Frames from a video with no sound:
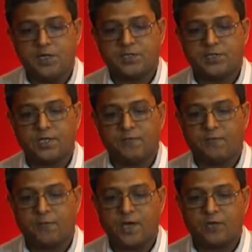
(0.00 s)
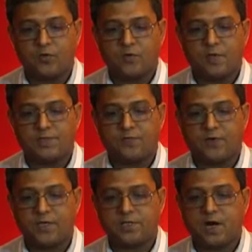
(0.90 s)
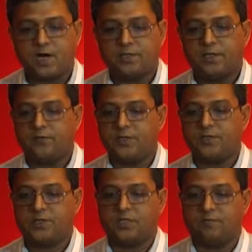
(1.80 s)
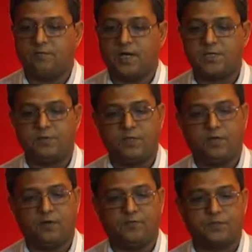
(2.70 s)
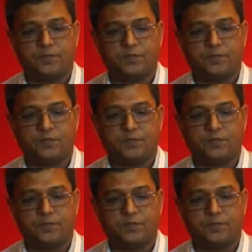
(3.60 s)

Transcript: self-microemulsifying drug delivery system has been developed.